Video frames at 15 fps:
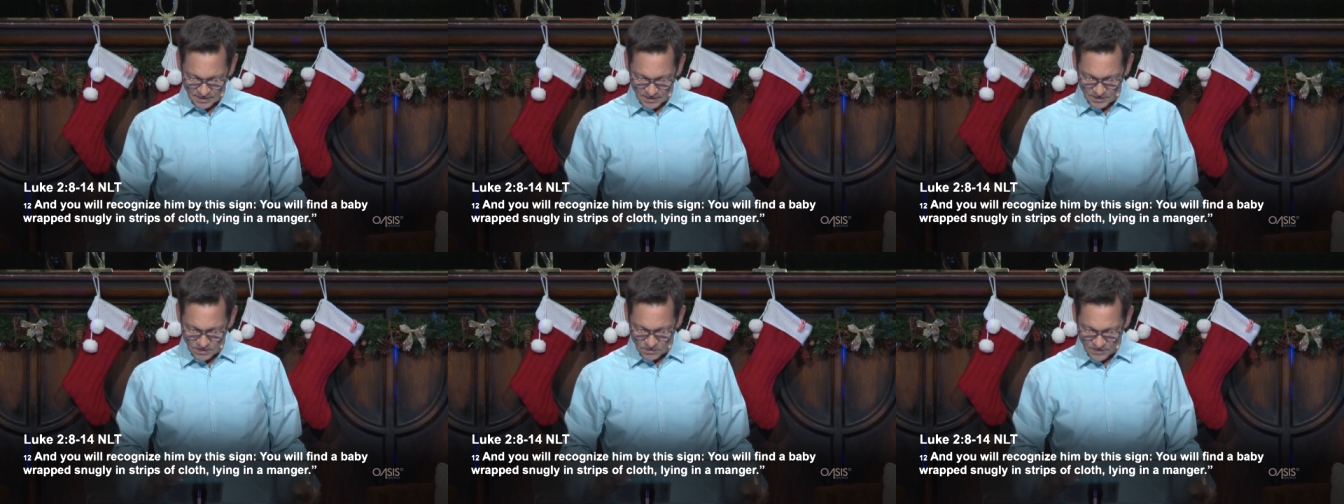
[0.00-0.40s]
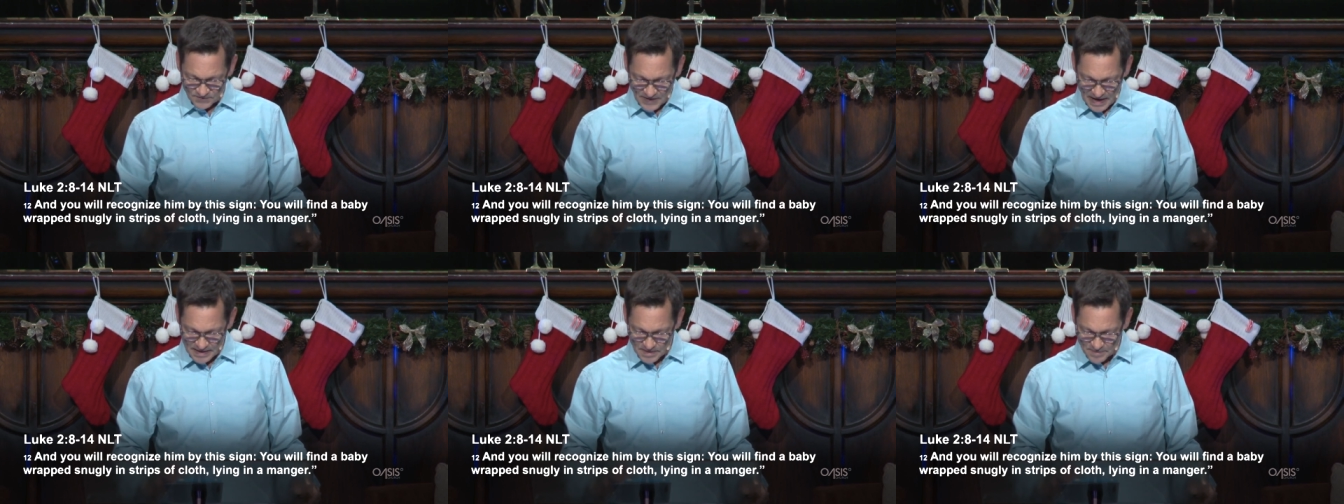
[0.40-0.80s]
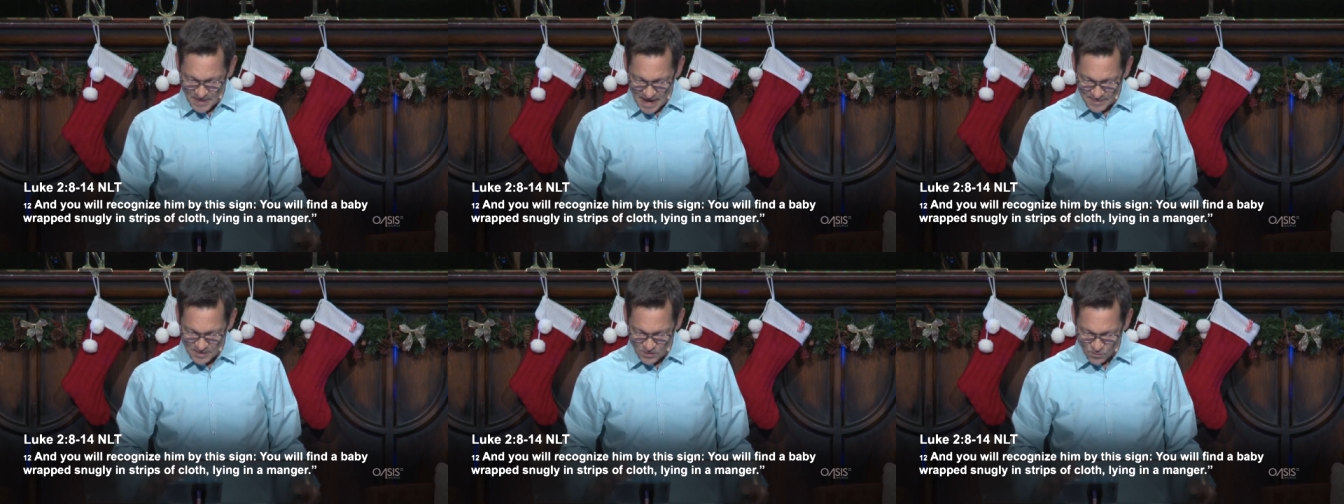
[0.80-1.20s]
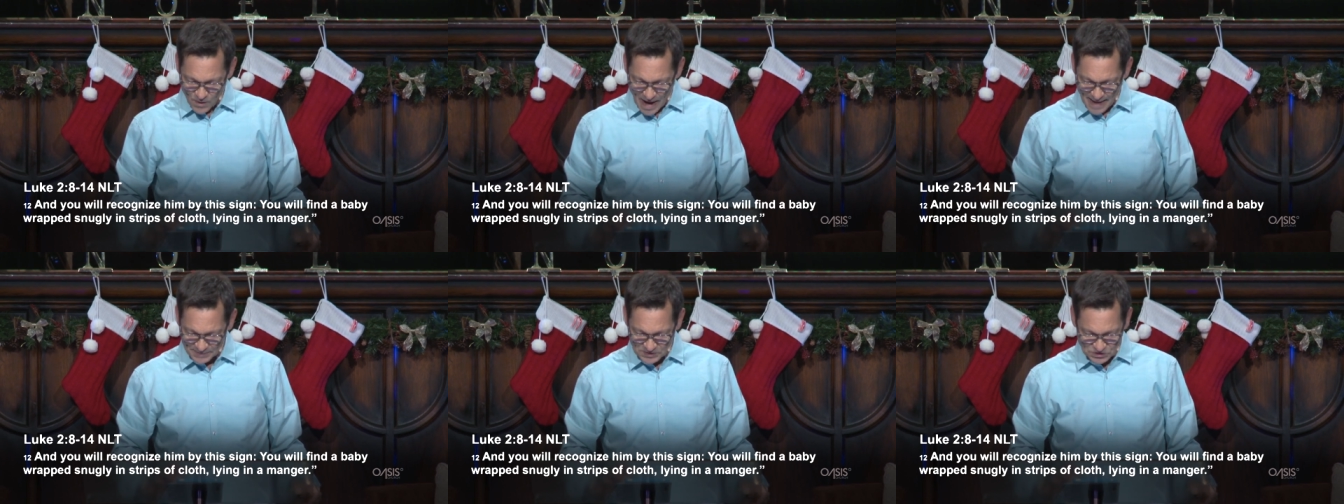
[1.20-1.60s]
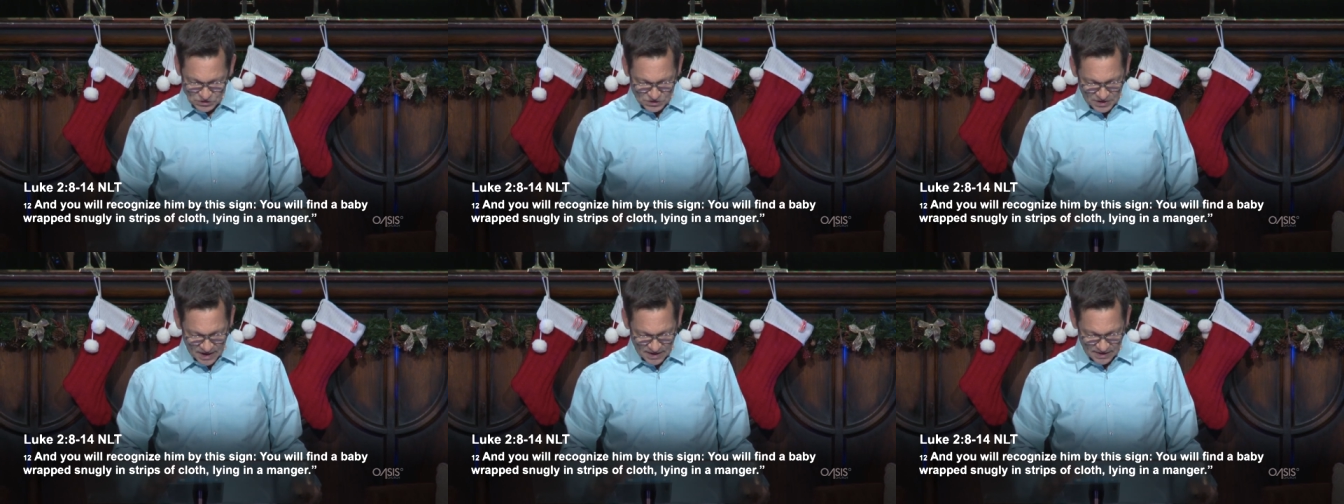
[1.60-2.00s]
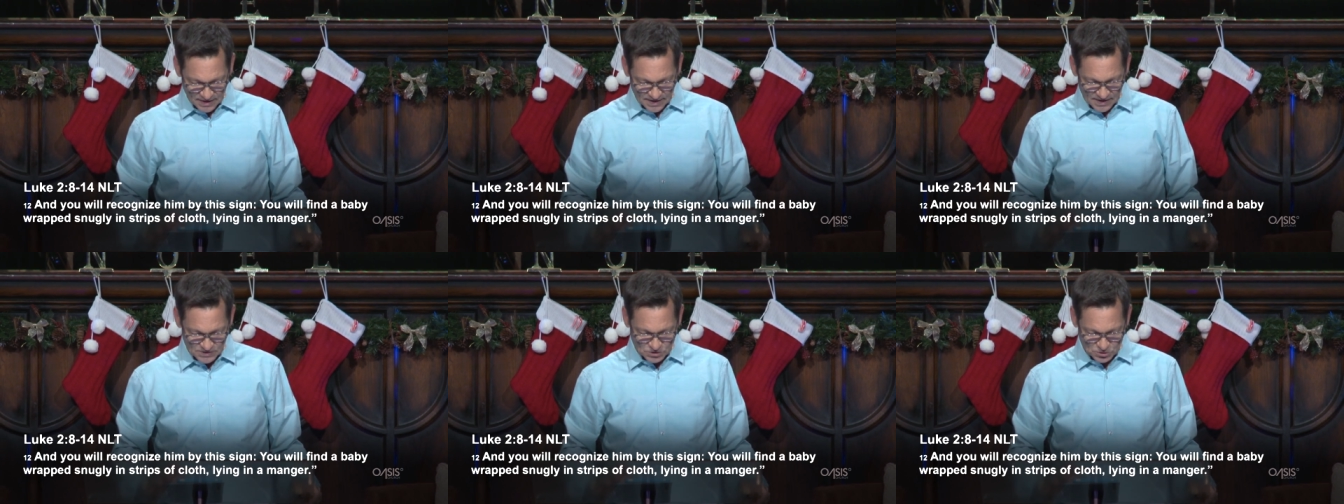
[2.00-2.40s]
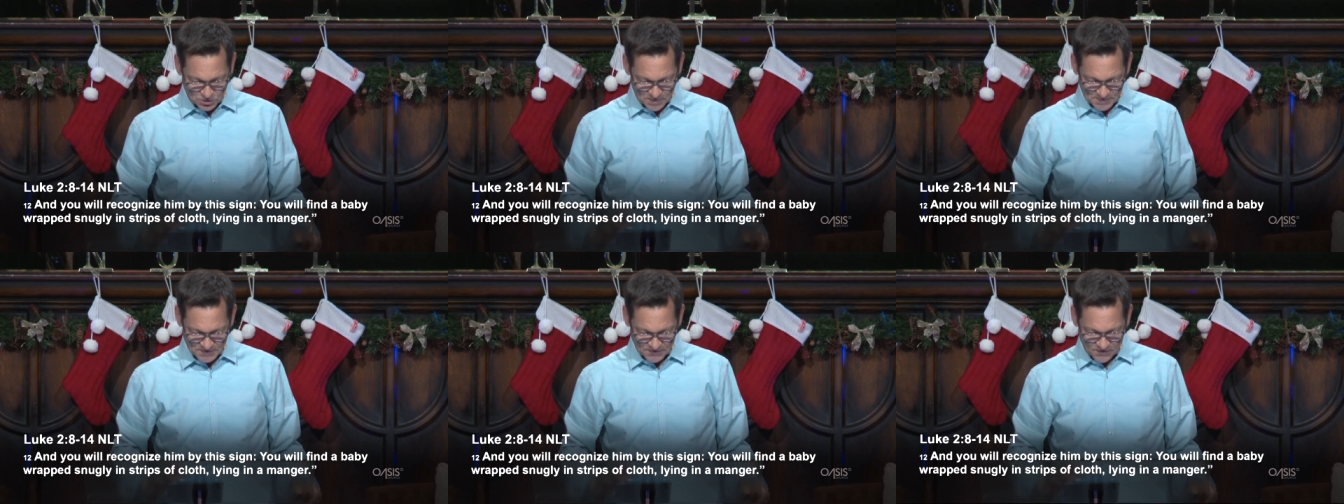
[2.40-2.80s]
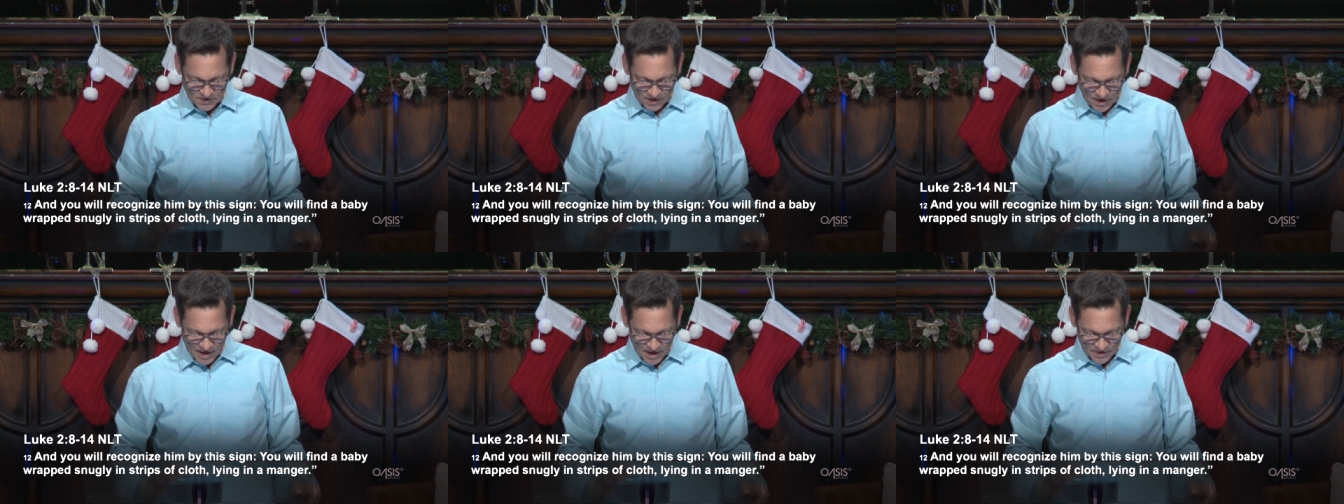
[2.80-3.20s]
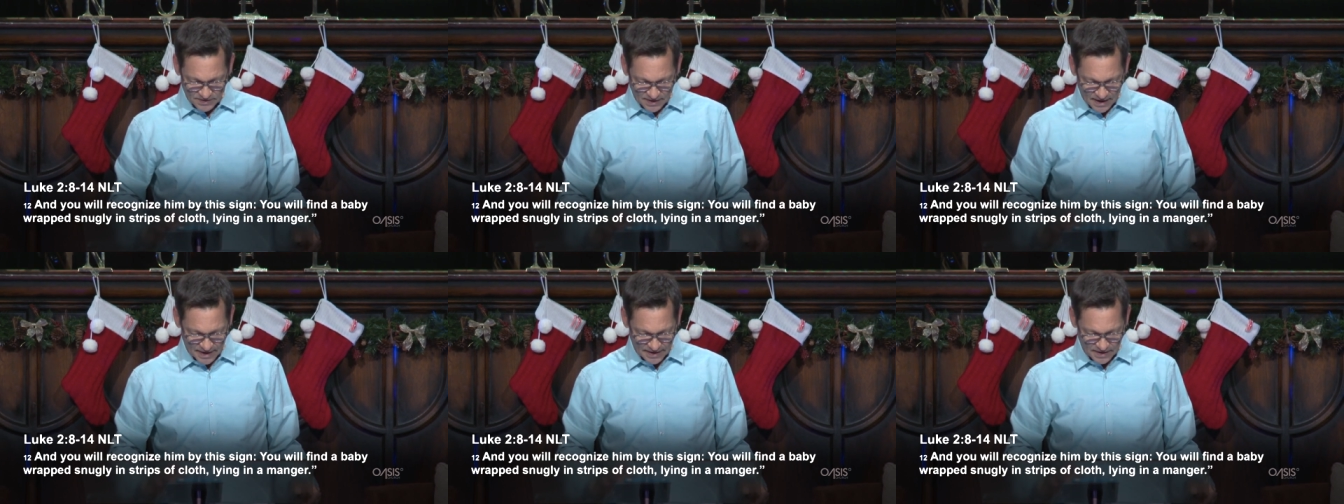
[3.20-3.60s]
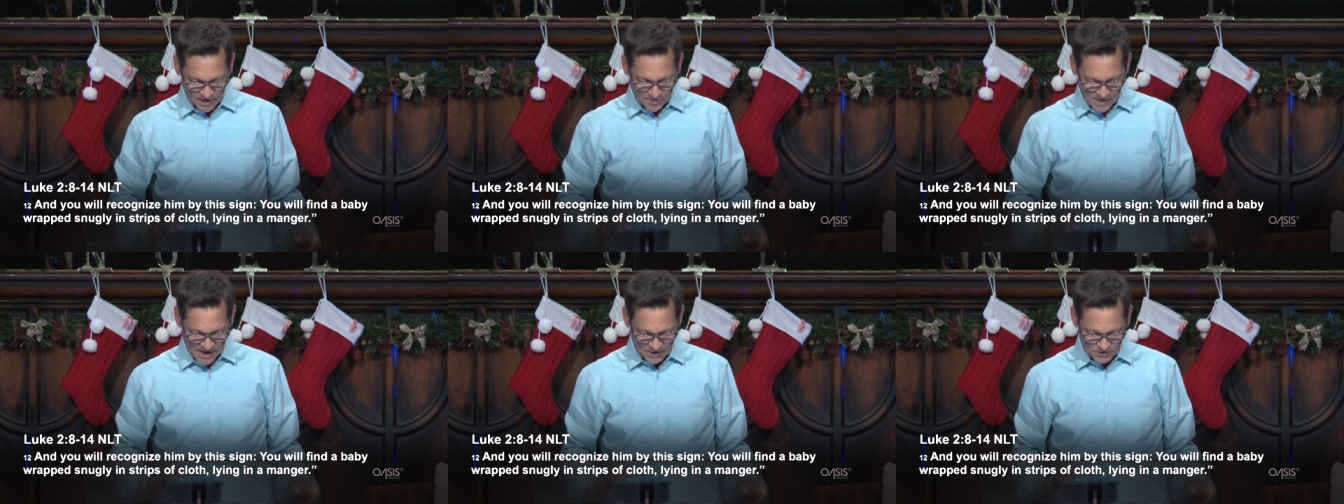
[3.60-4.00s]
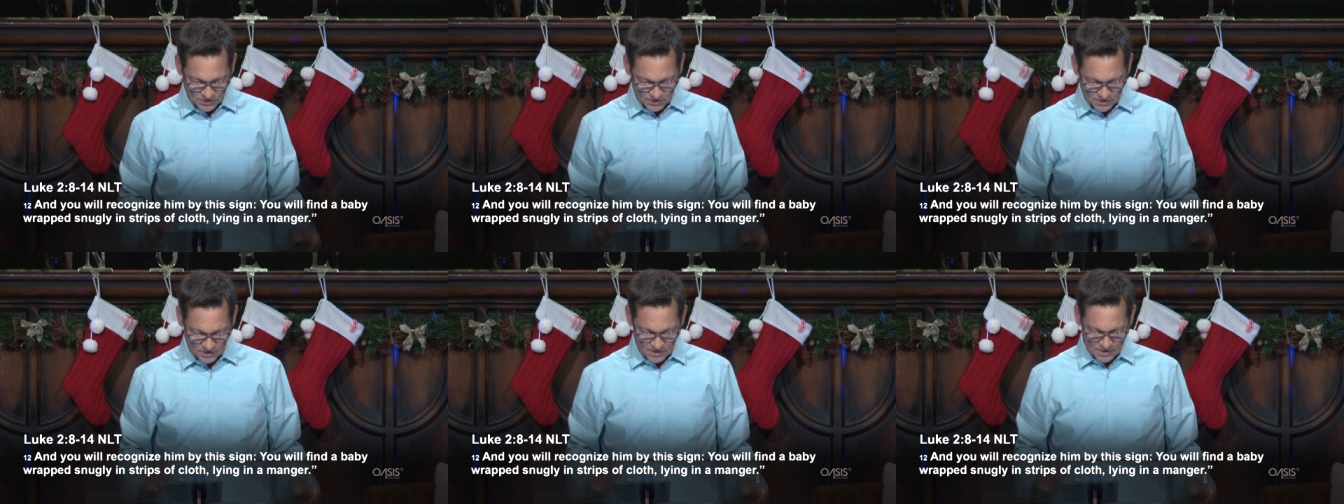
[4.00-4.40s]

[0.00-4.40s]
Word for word: You will find a baby wrapped snugly in strips of cloth lying in a manger.